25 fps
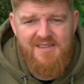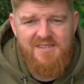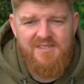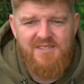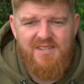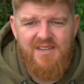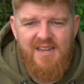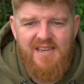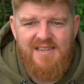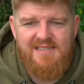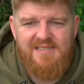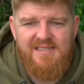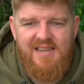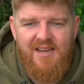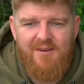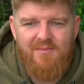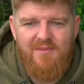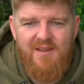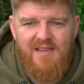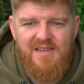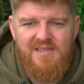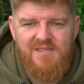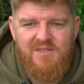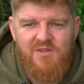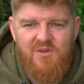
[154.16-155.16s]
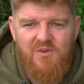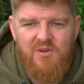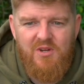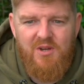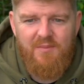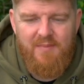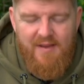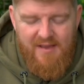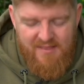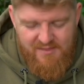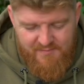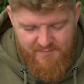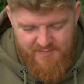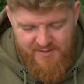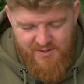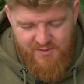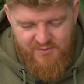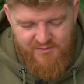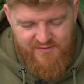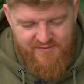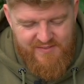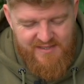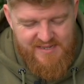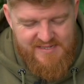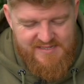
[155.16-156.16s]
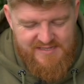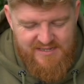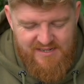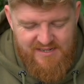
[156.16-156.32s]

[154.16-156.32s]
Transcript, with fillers: So next up, let's talk about the build of these